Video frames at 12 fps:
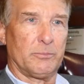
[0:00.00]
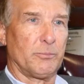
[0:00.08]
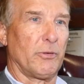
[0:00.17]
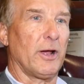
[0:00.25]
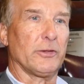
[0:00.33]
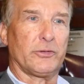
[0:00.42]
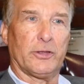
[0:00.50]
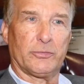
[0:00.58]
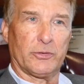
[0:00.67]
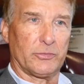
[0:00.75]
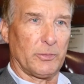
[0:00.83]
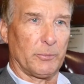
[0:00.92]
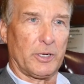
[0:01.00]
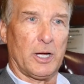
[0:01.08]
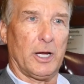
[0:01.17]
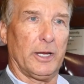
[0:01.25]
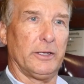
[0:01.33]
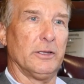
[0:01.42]
process of some
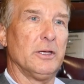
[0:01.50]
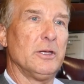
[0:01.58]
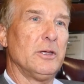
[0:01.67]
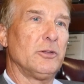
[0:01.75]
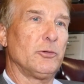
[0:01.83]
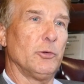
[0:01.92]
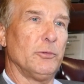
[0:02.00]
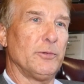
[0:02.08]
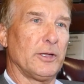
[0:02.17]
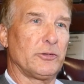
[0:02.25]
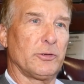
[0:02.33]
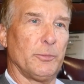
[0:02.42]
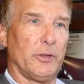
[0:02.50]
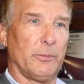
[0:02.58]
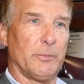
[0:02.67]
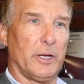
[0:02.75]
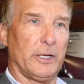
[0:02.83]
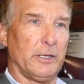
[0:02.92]
kind to invest some of their
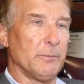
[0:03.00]
money.